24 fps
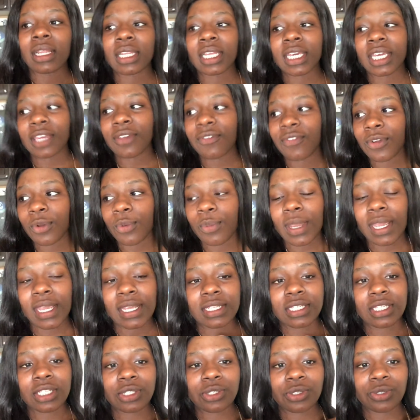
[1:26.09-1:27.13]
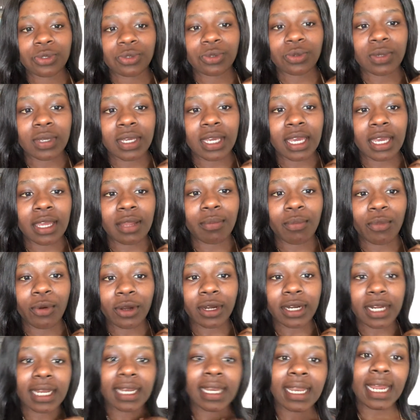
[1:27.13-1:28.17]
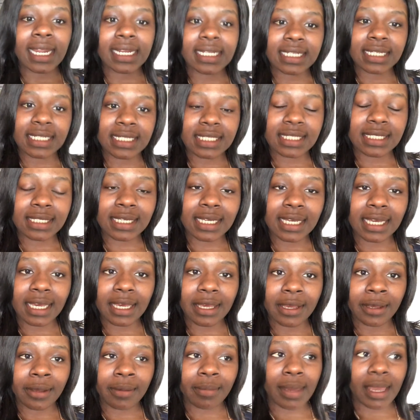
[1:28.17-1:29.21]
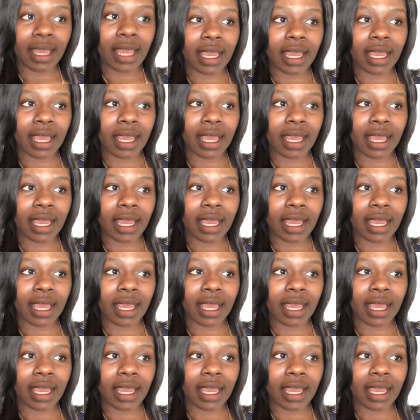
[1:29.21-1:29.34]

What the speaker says: looking for ways to get more connected to him